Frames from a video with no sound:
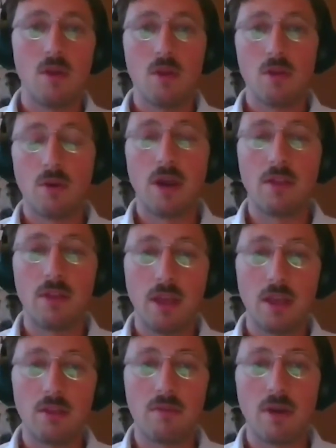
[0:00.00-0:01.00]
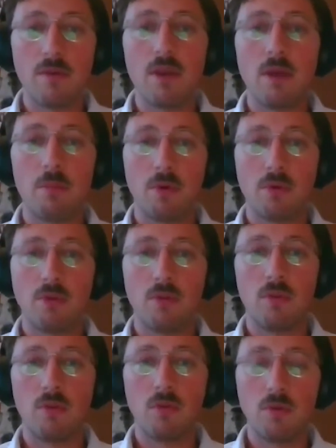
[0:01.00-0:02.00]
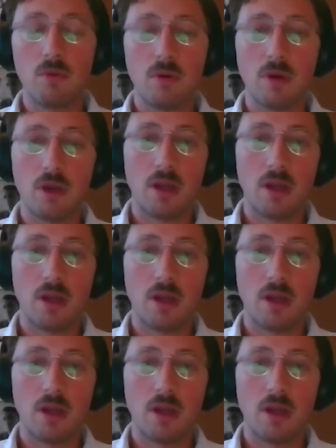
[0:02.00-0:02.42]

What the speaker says: So I think it's very important to